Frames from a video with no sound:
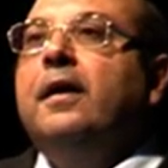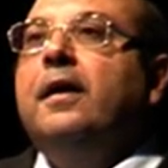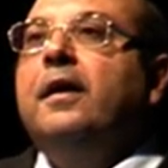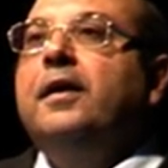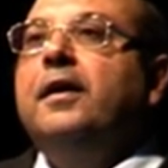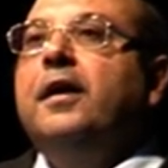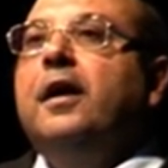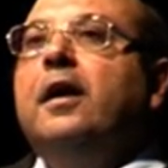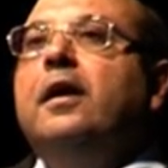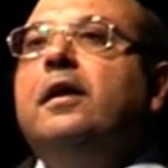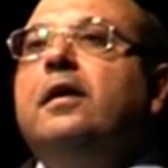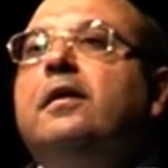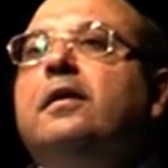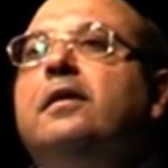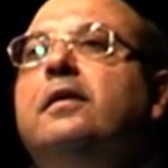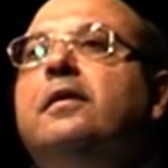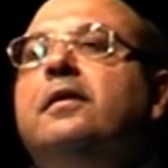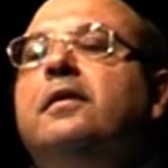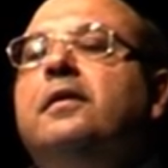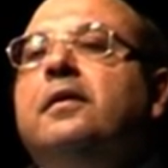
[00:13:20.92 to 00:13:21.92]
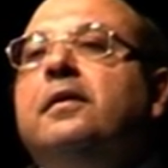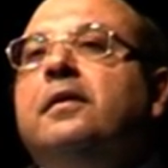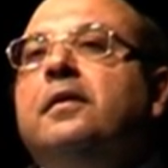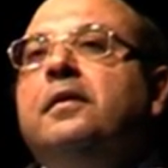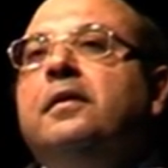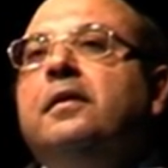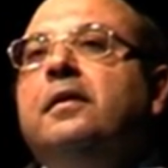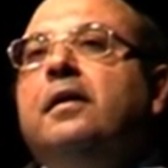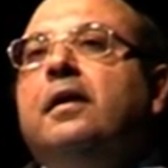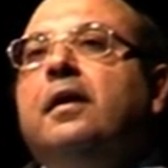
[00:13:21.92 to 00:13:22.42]
here
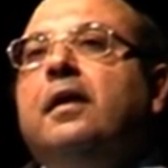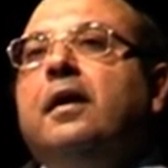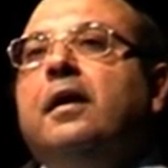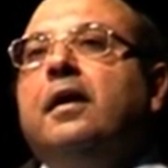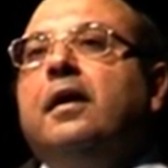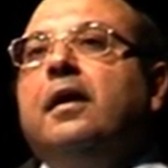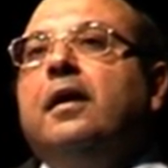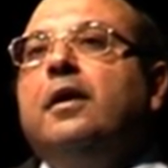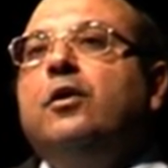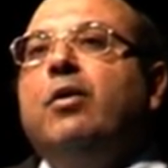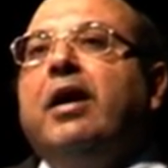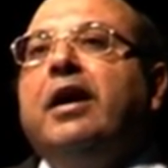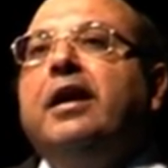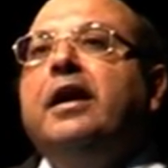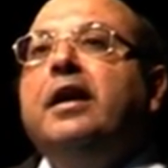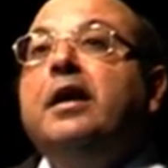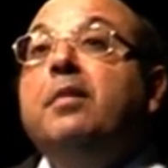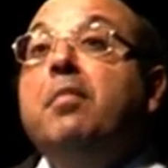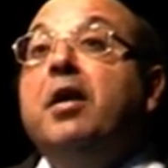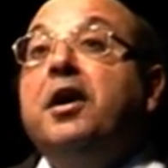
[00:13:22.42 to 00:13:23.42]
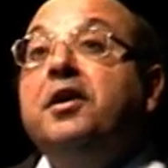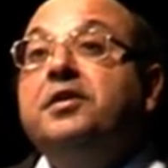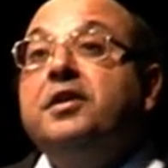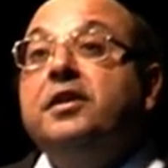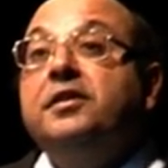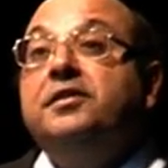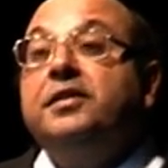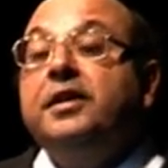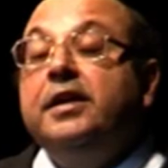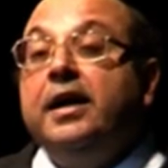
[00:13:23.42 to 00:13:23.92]
you had an
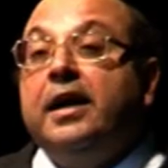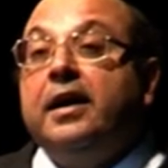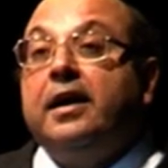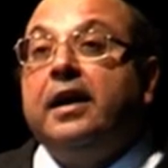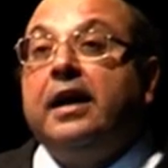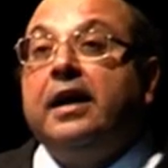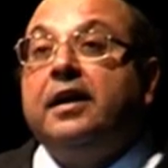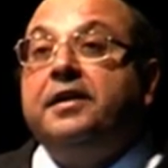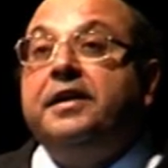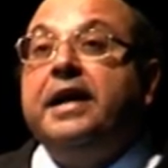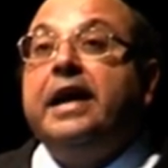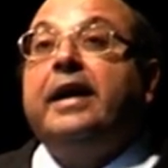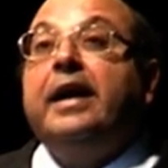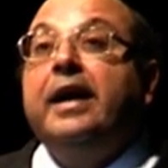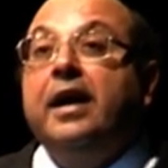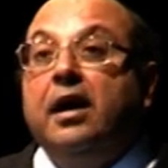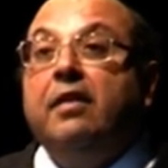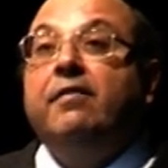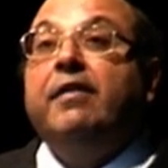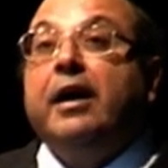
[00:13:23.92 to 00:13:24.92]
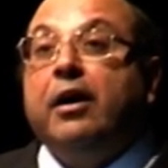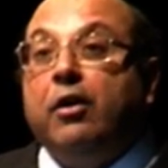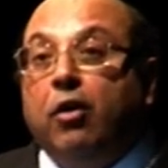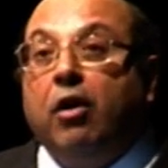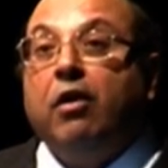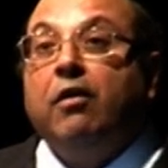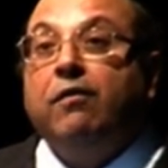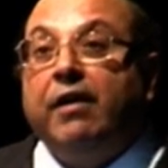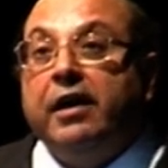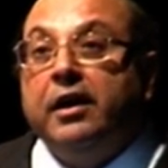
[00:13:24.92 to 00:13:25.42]
emergency declared taking away
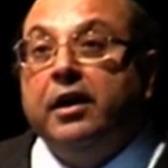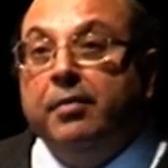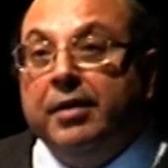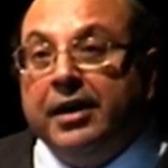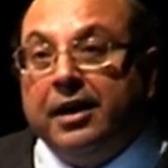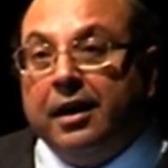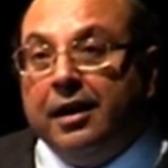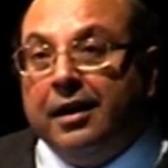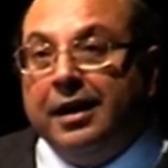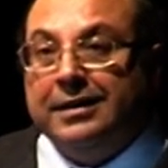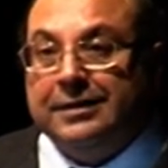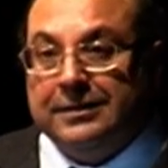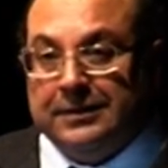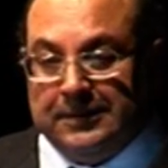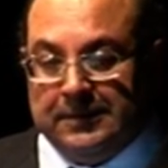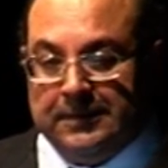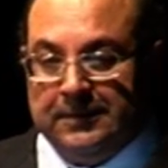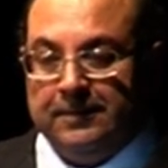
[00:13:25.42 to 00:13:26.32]
all fundamental rights.